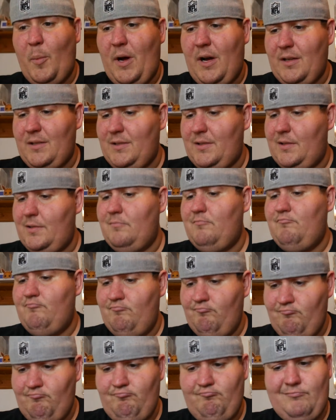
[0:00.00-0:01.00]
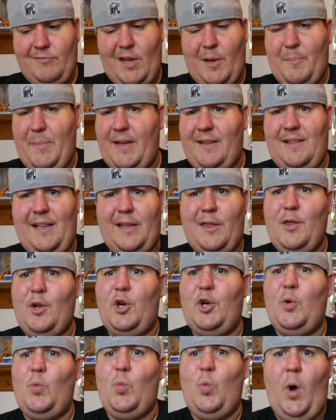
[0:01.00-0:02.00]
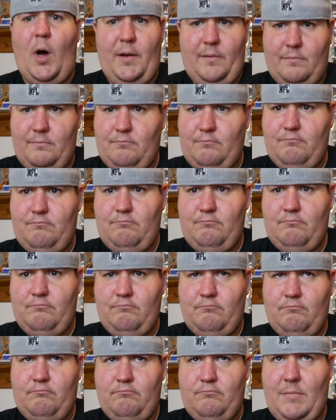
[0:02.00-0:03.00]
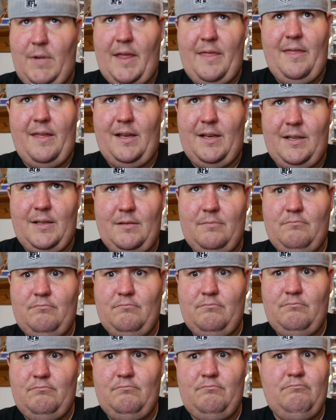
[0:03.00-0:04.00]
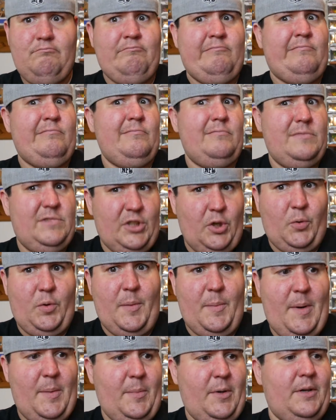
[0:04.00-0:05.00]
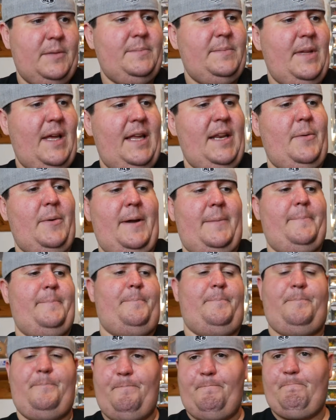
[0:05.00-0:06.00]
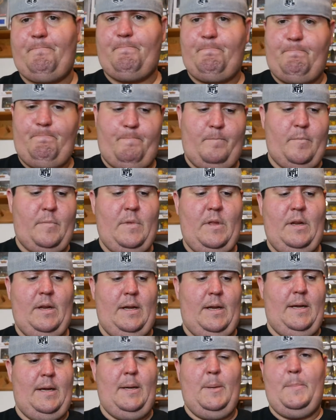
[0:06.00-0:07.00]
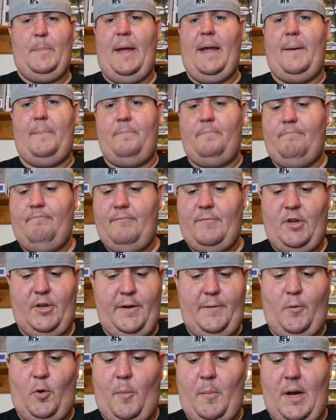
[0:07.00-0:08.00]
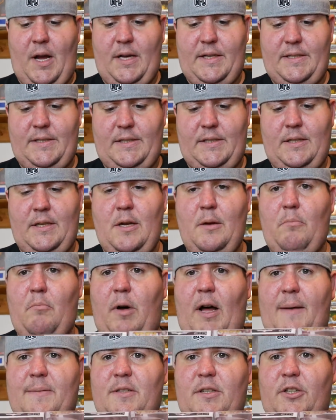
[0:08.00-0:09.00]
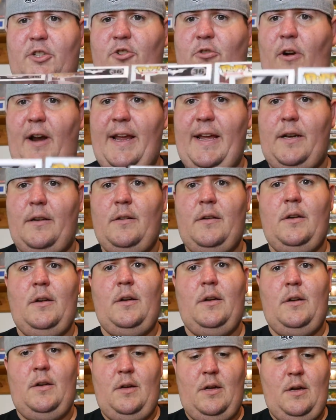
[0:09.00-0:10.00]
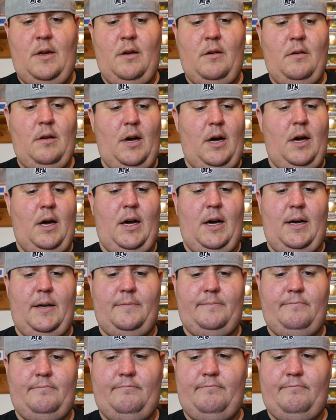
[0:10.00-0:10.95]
bucks. I paid like 31, I think. Don't remember. Anyway, bam, 34 bucks. Pops look great. Uh,